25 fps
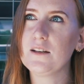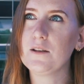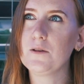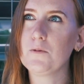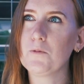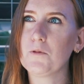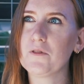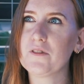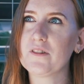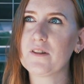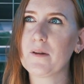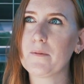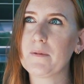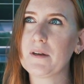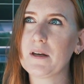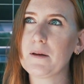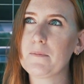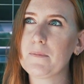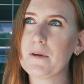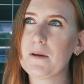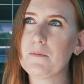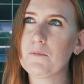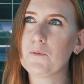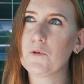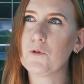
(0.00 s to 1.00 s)
and you want something a
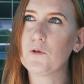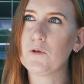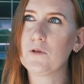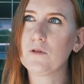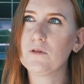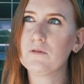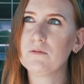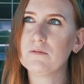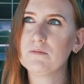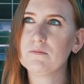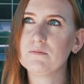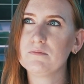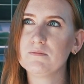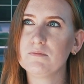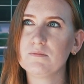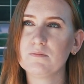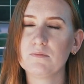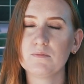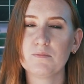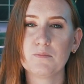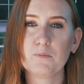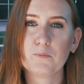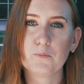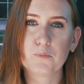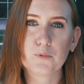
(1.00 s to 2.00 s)
bit more
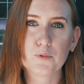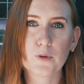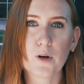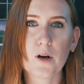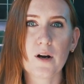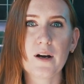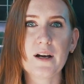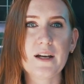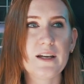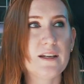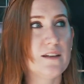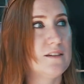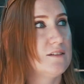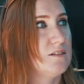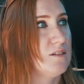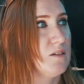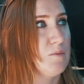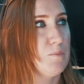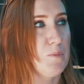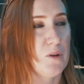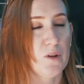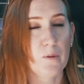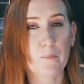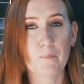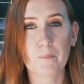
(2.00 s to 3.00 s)
bright,
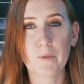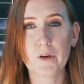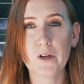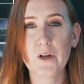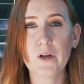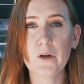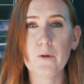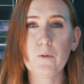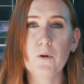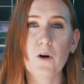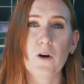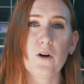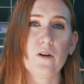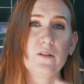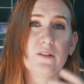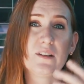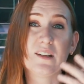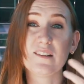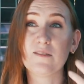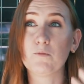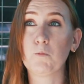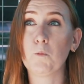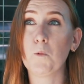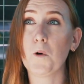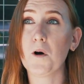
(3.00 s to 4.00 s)
put the blue on.
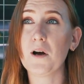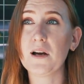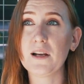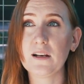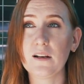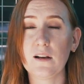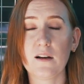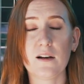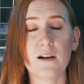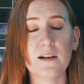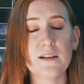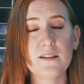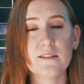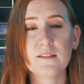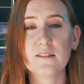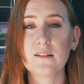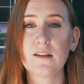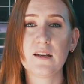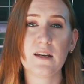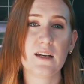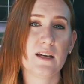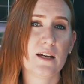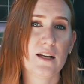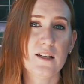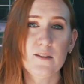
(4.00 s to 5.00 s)
There's white lights.
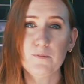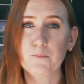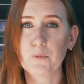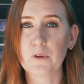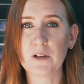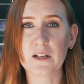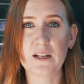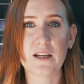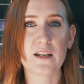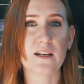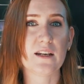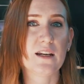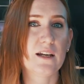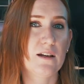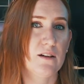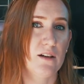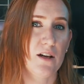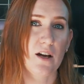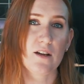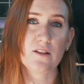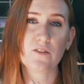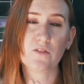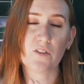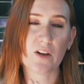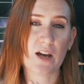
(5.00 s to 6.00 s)
It's brilliant. It
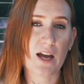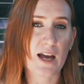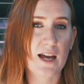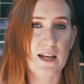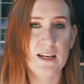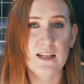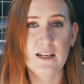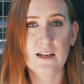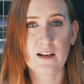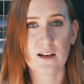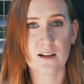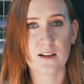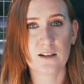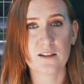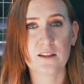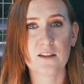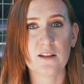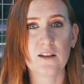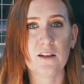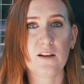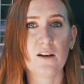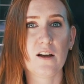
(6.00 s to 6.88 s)
goes for any colour that you